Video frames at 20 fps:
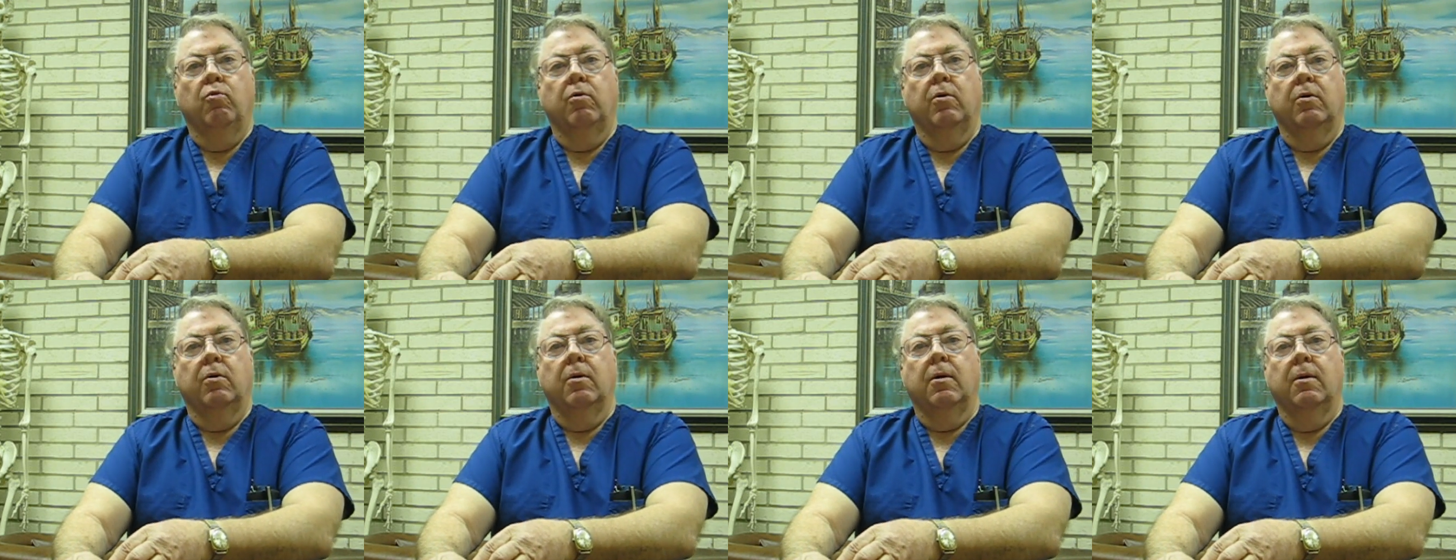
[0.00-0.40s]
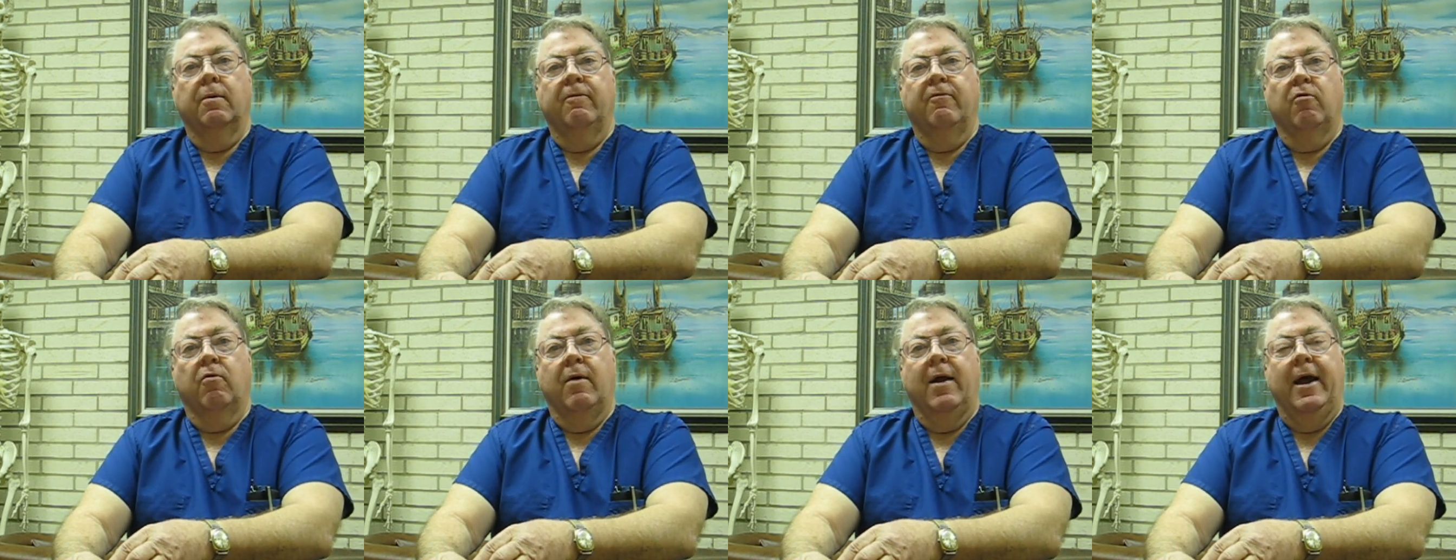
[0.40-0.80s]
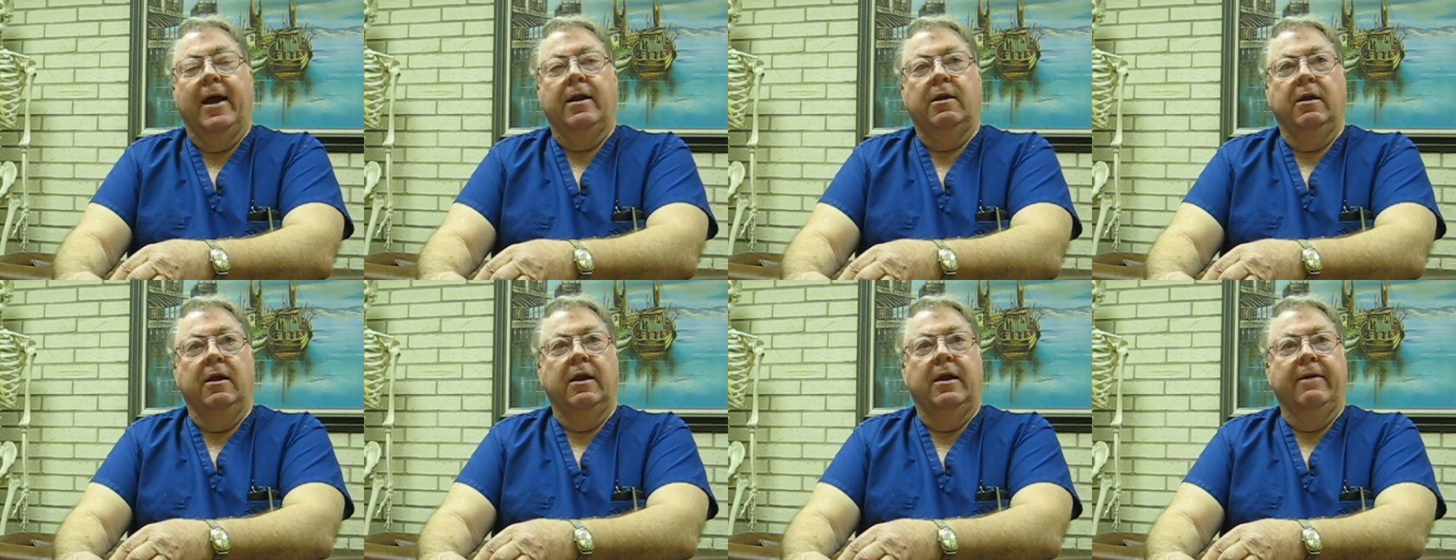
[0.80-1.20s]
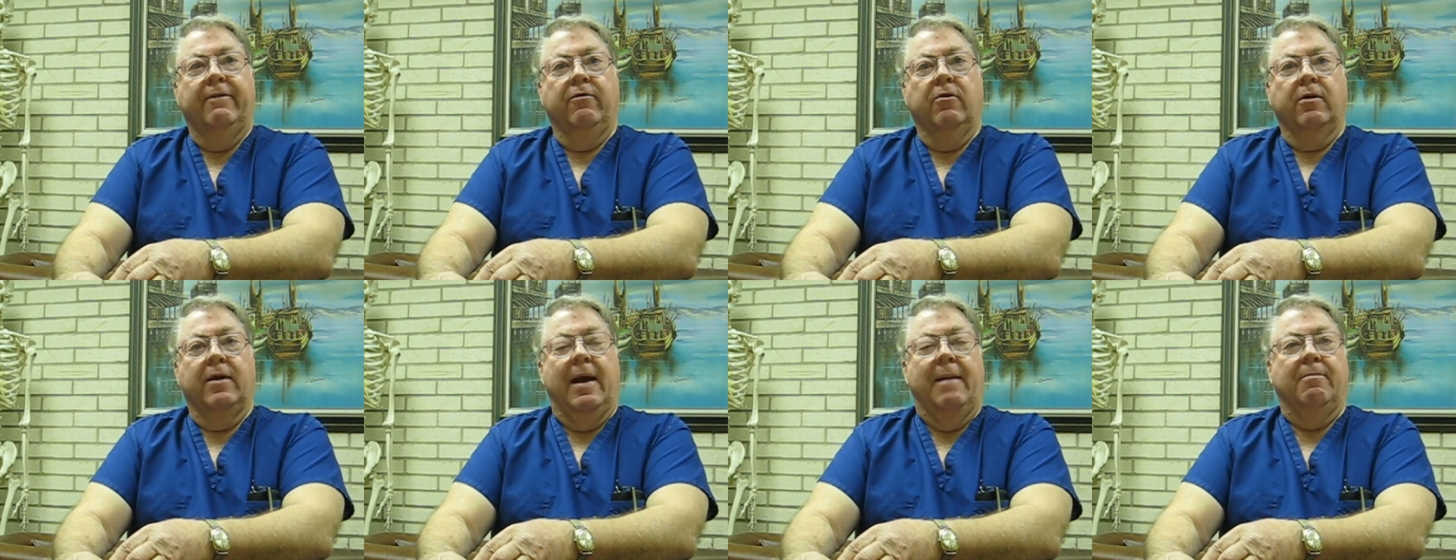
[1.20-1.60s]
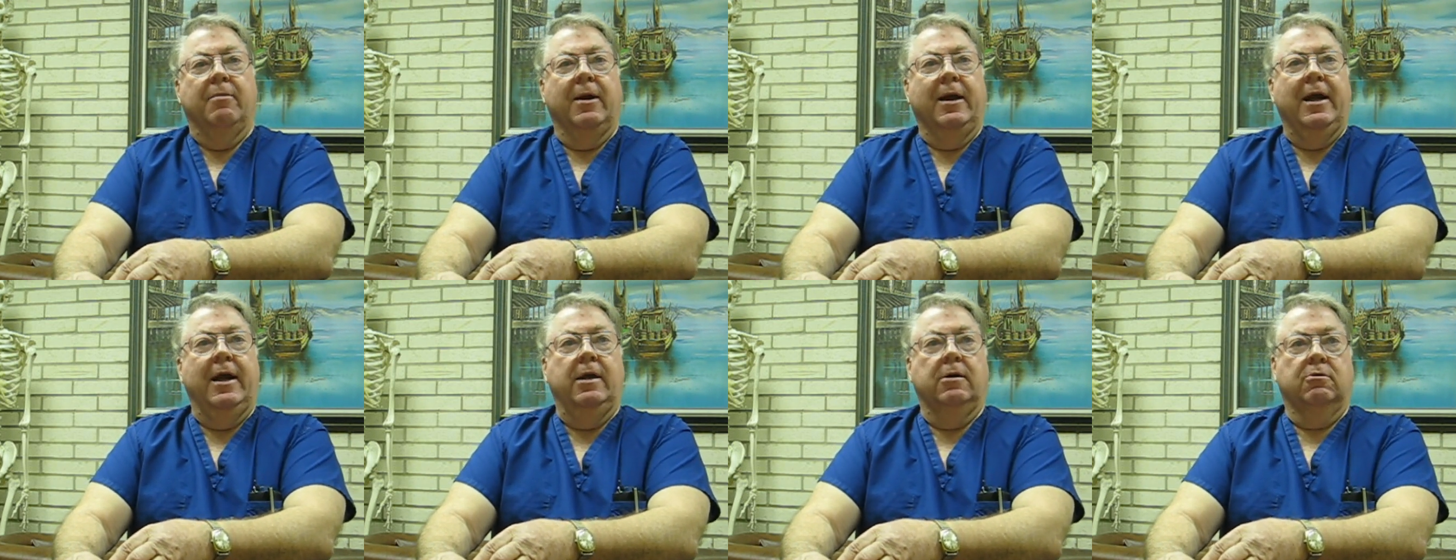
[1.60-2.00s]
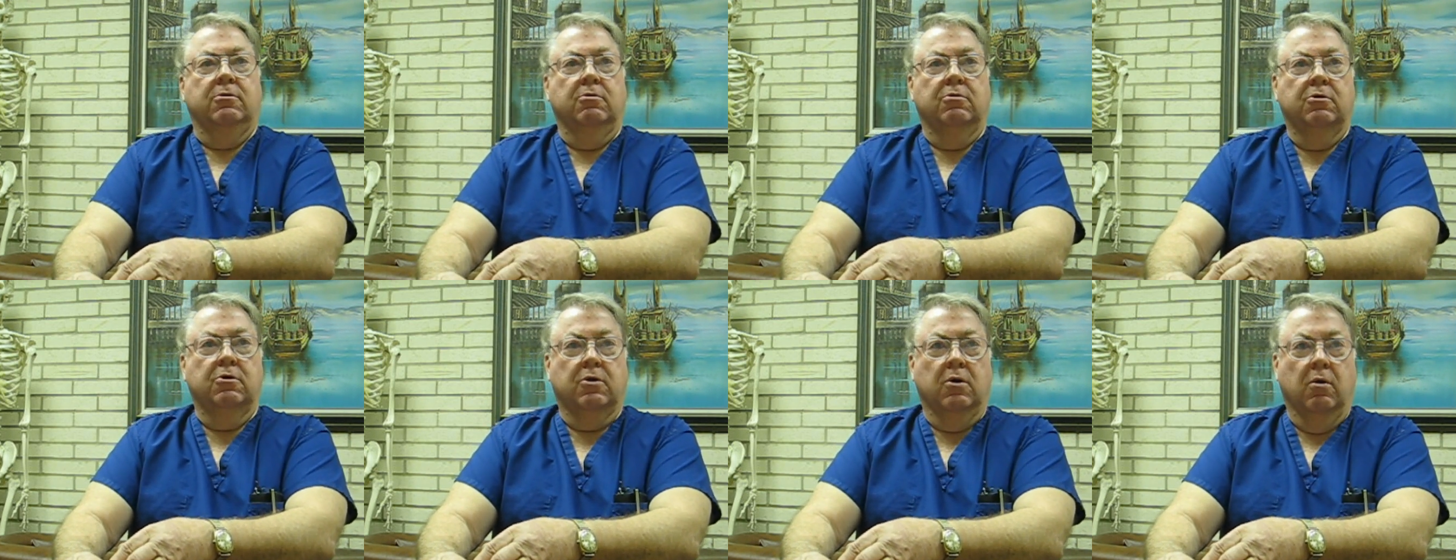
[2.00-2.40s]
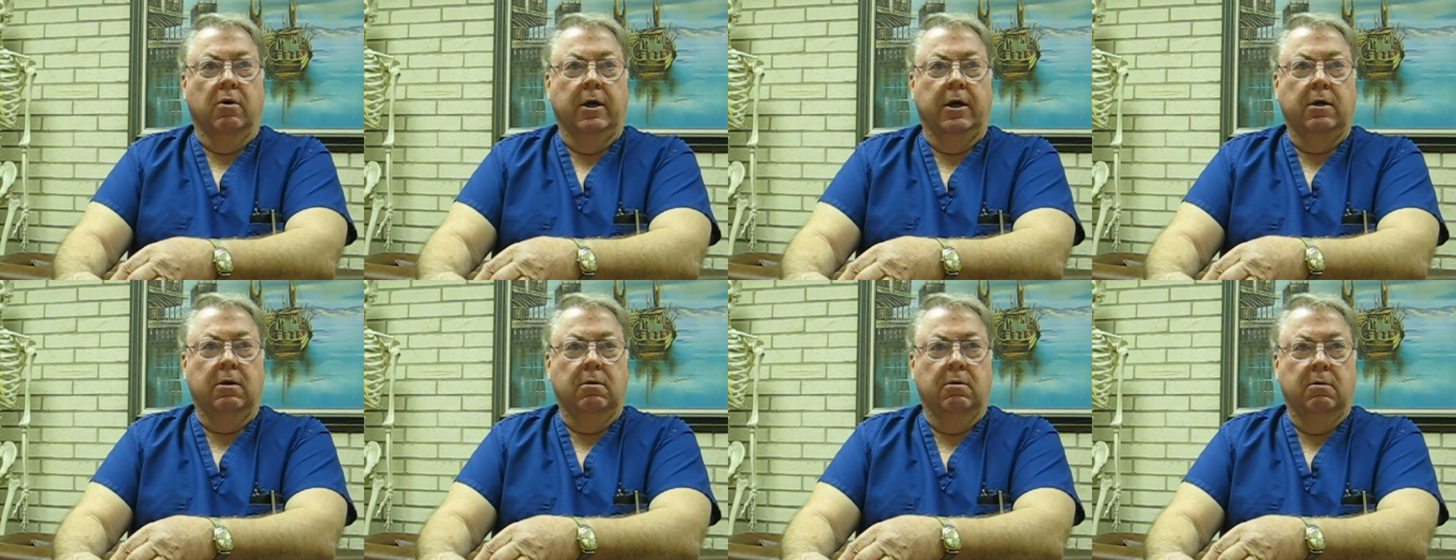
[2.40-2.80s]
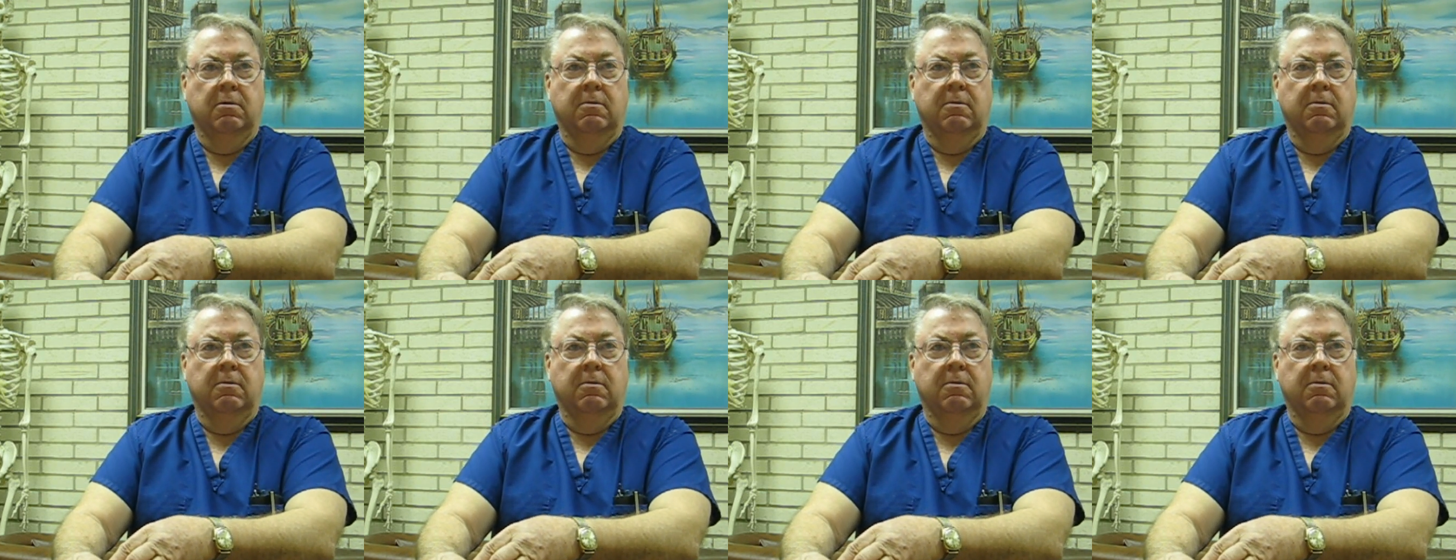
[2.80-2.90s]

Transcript: where a variety of different type of cancers start.